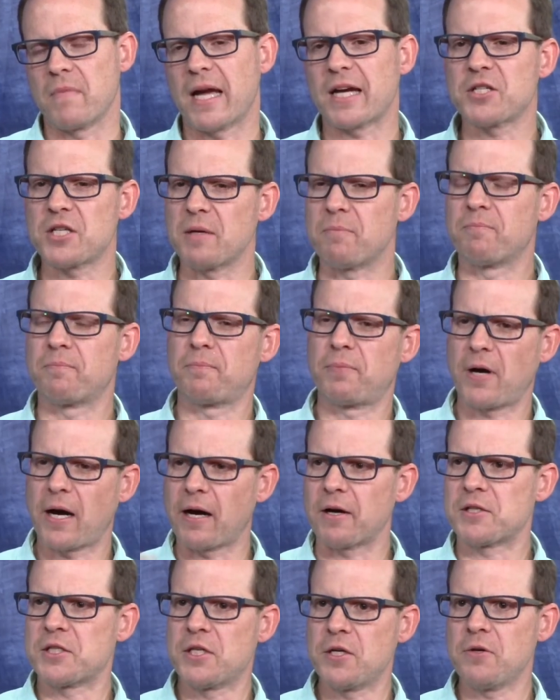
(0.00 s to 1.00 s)
actually,
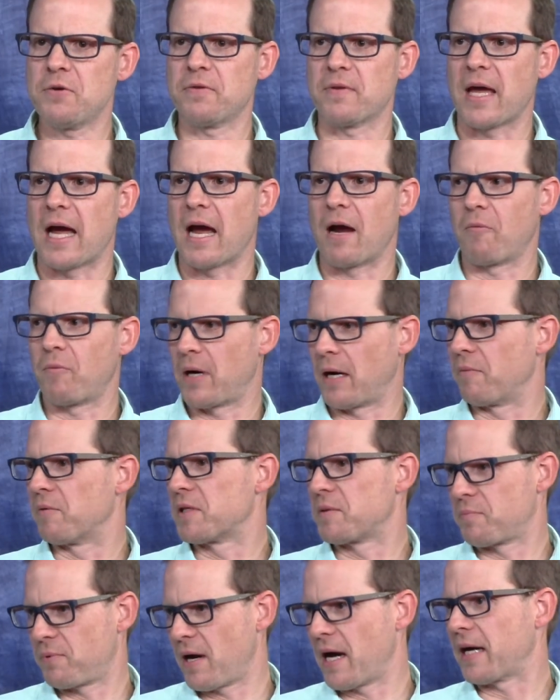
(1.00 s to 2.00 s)
prior to that, when I
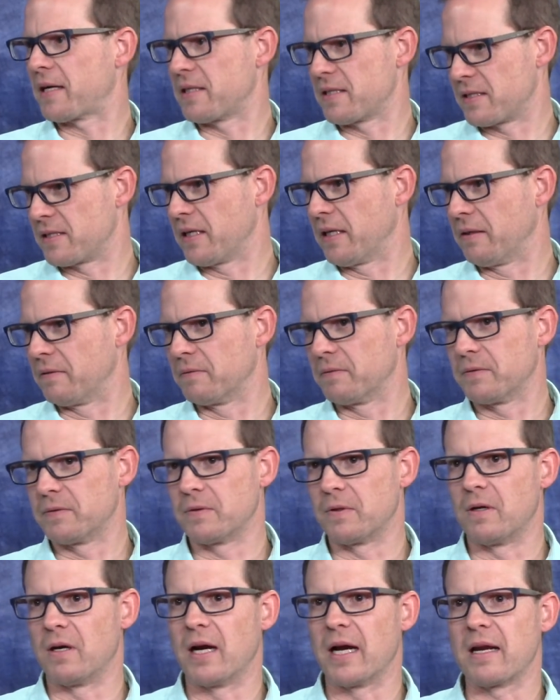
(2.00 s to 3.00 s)
was practicing
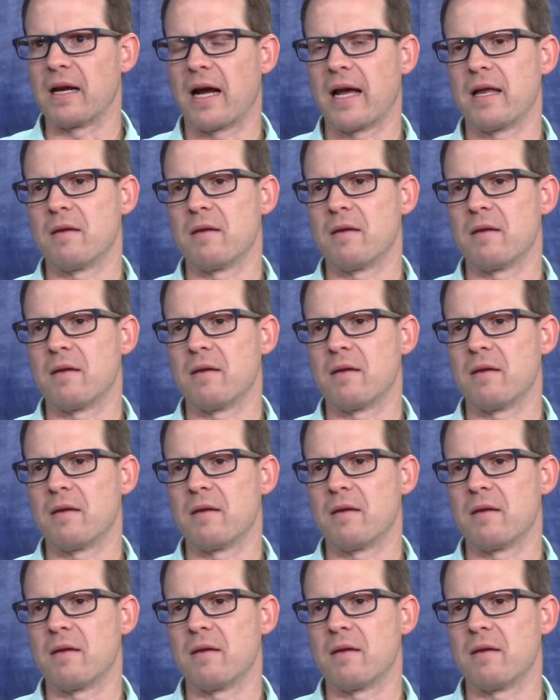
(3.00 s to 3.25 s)
law, I, I,